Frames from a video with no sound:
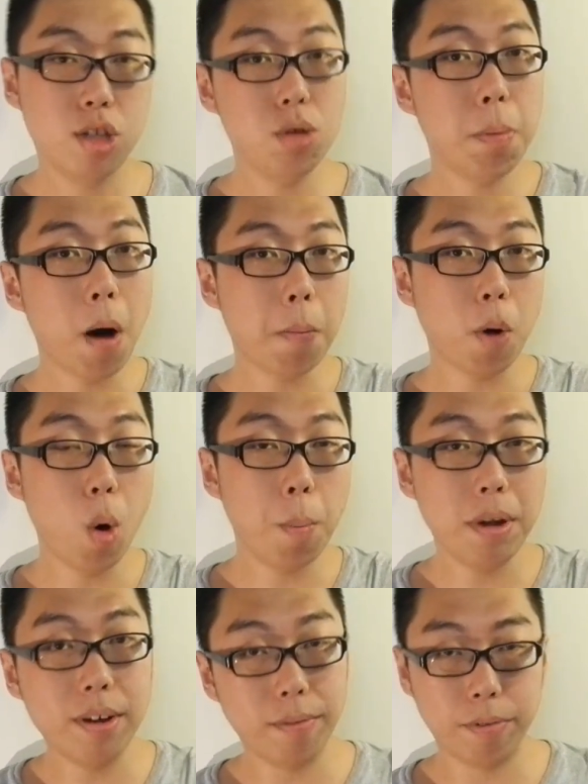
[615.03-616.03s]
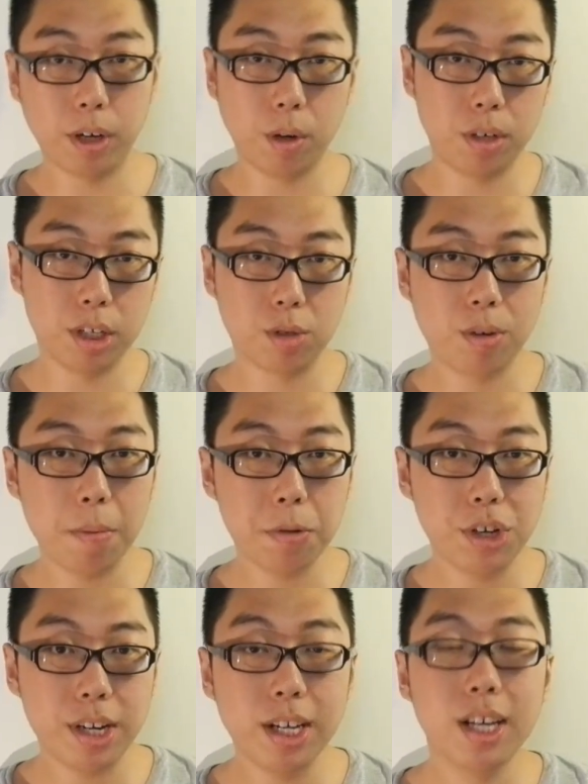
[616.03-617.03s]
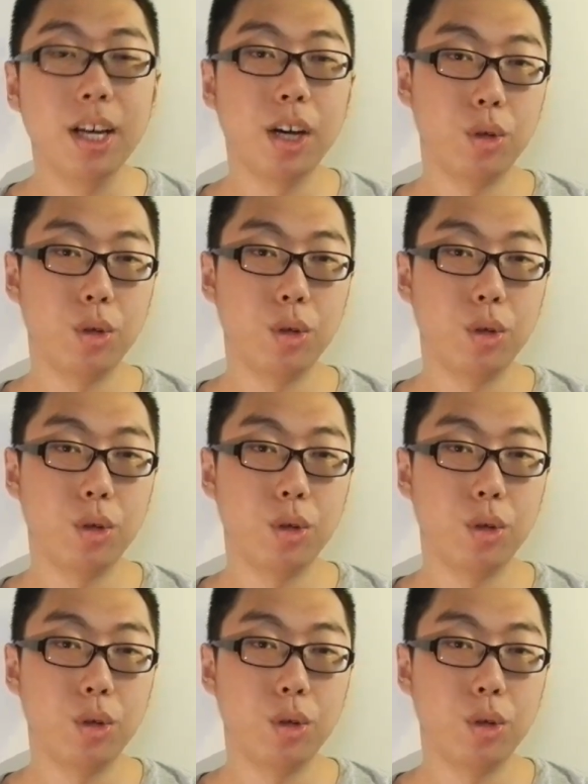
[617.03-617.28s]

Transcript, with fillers: do pop open the video description.